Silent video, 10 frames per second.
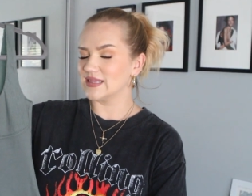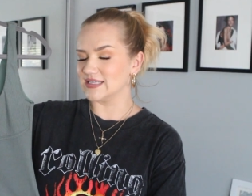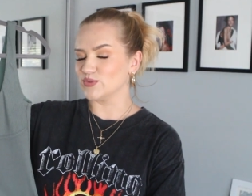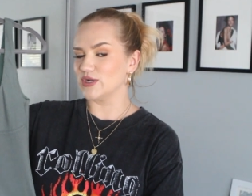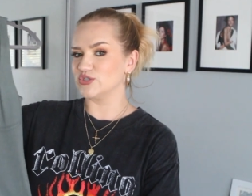
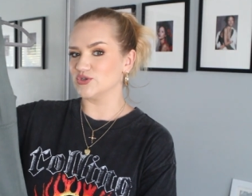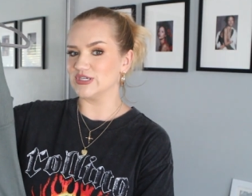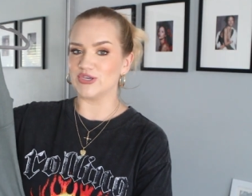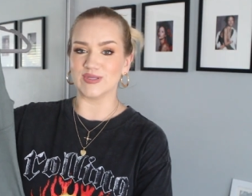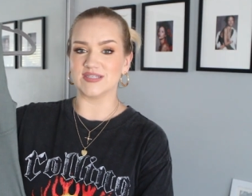this one is
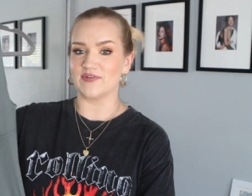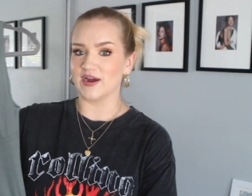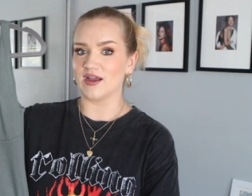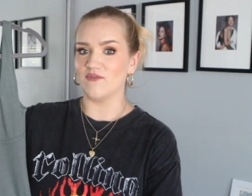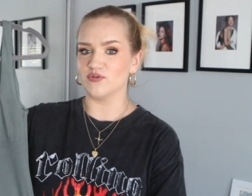really cute. It's
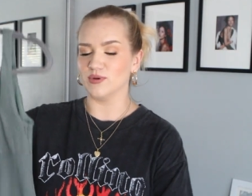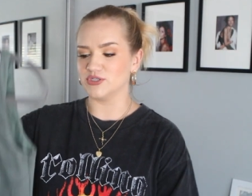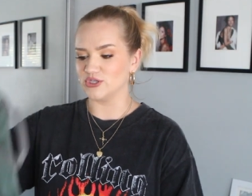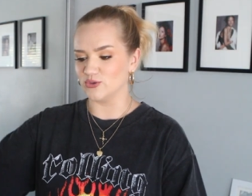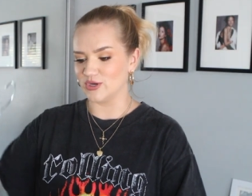very comfortable
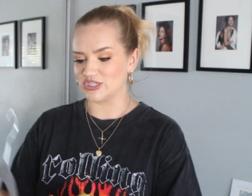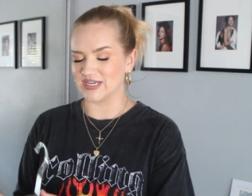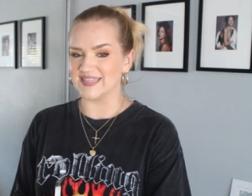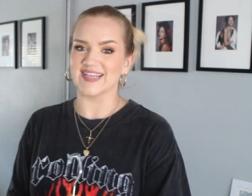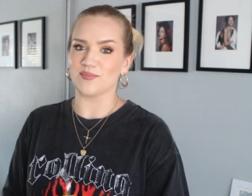too, which
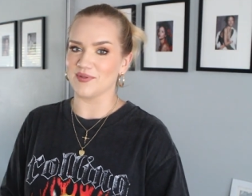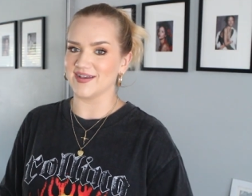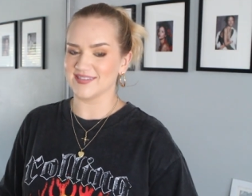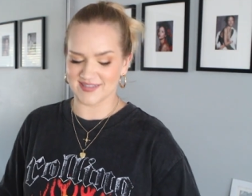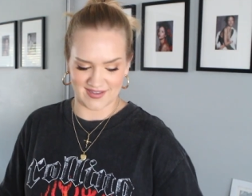is a
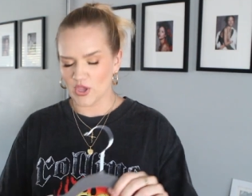plus.